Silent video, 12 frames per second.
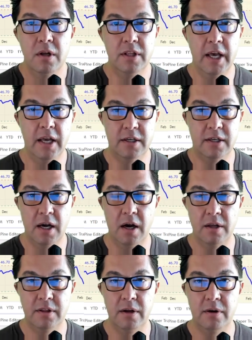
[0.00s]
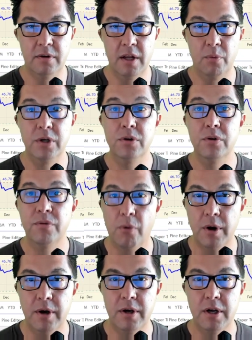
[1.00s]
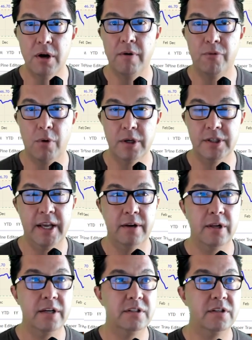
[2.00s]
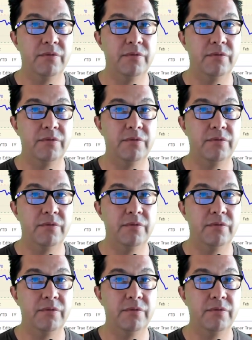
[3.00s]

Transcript: that we do for you here at Forex Analytics.